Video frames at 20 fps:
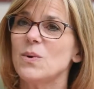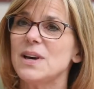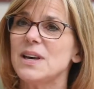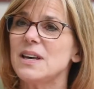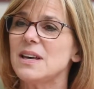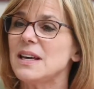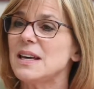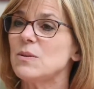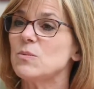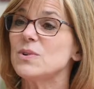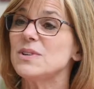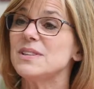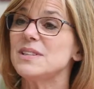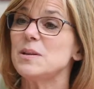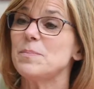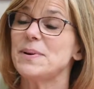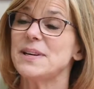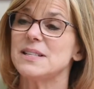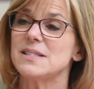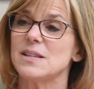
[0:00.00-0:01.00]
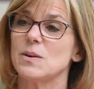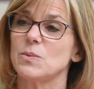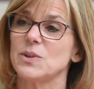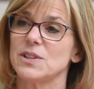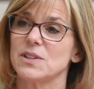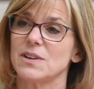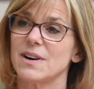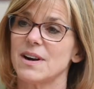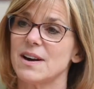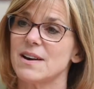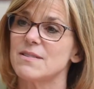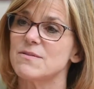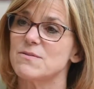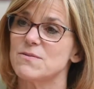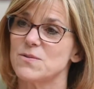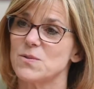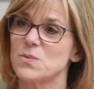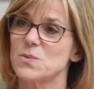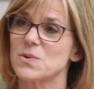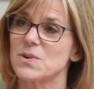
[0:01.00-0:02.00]
Well, it really depends on what they're on
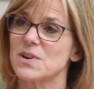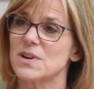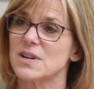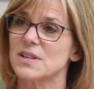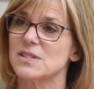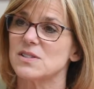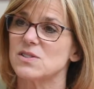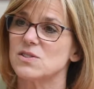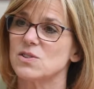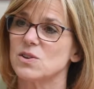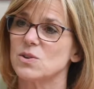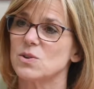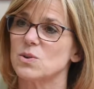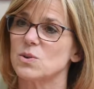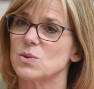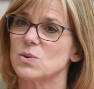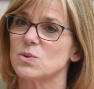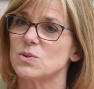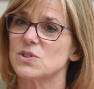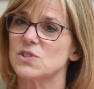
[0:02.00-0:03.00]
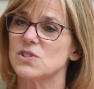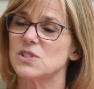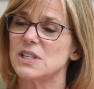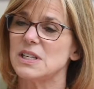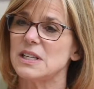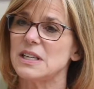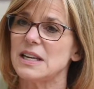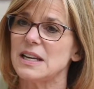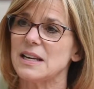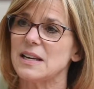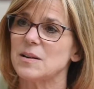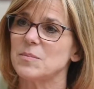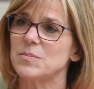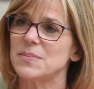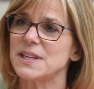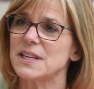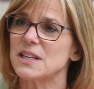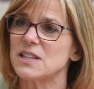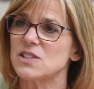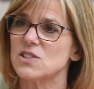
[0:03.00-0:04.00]
for. And so
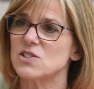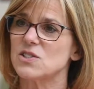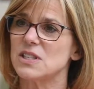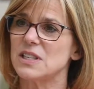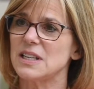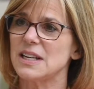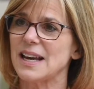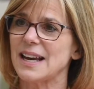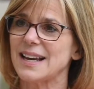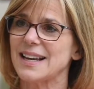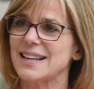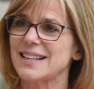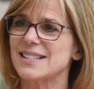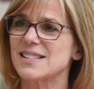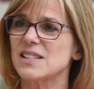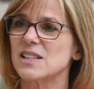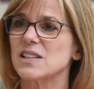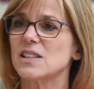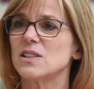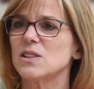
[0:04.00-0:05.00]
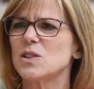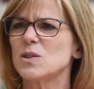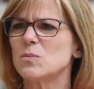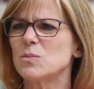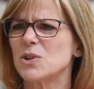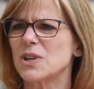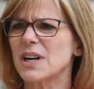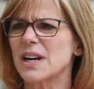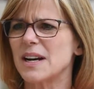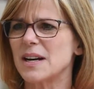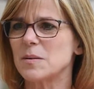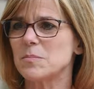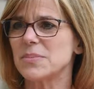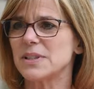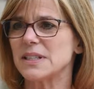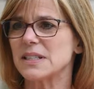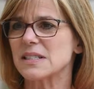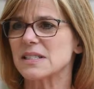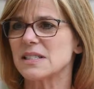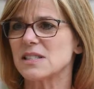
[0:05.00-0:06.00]
because she has a little more
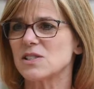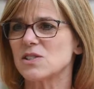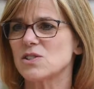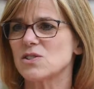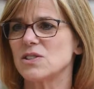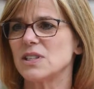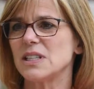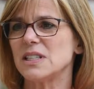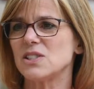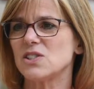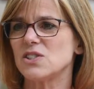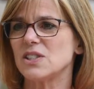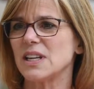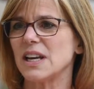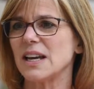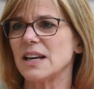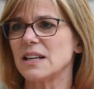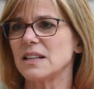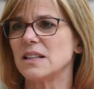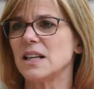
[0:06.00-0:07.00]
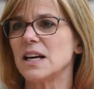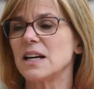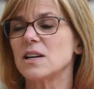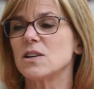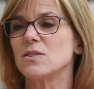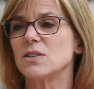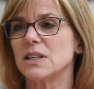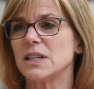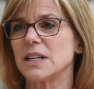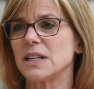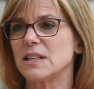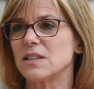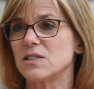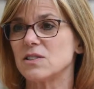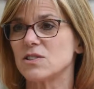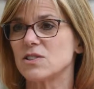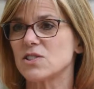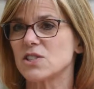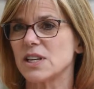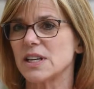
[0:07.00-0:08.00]
complex history and she had a lot going on in
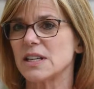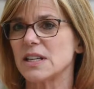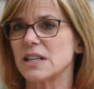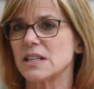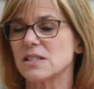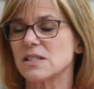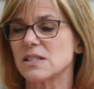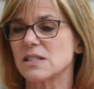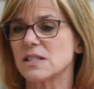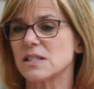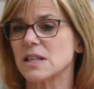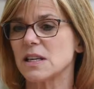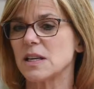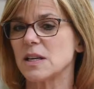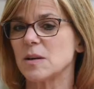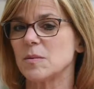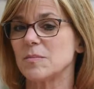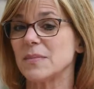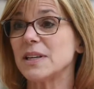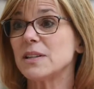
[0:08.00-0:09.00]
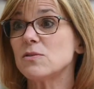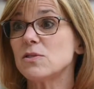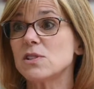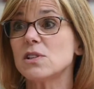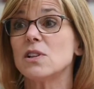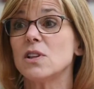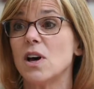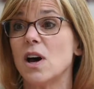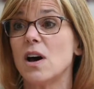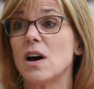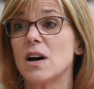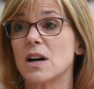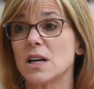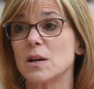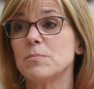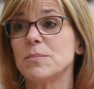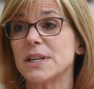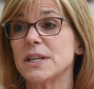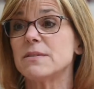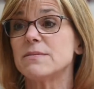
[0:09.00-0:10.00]
her chest, it was
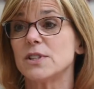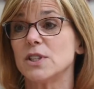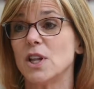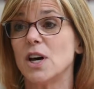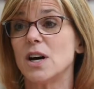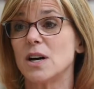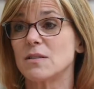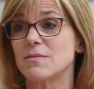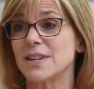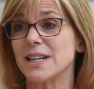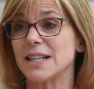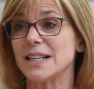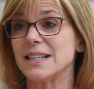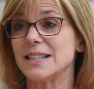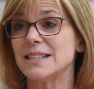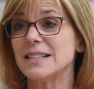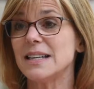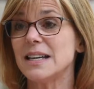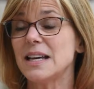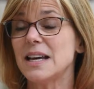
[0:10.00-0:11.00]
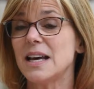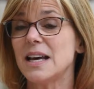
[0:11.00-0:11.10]
a bit of a long run.